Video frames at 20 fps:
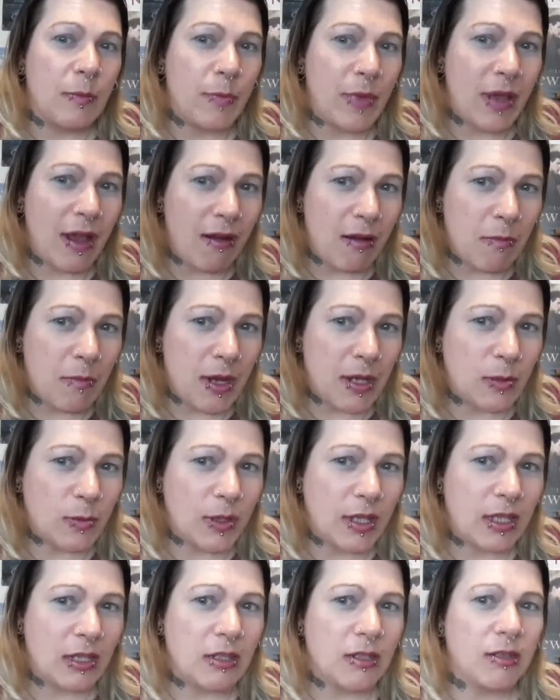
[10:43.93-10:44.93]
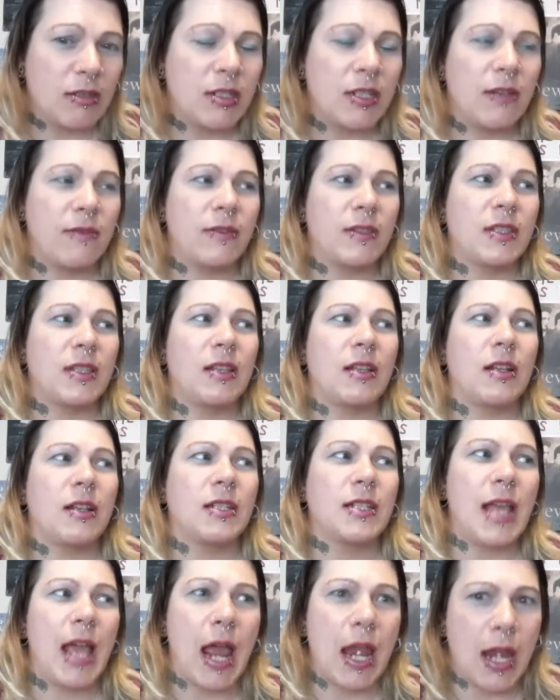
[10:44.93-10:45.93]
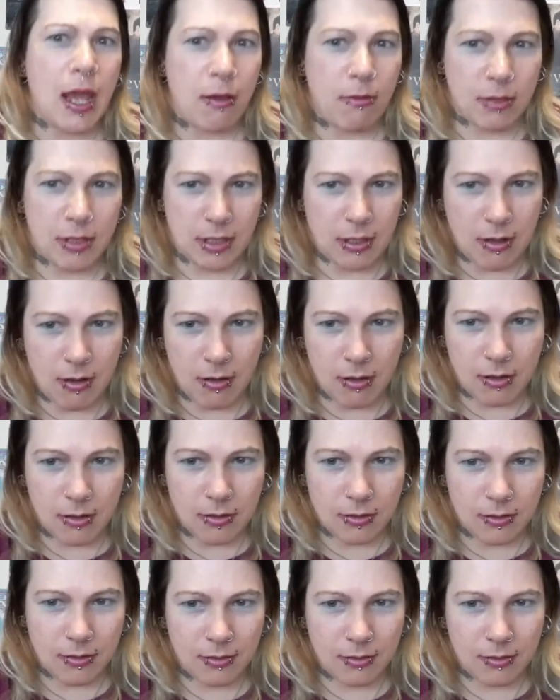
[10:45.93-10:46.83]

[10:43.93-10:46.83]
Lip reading: And bear in mind, we can do shifts that are 10 hours long.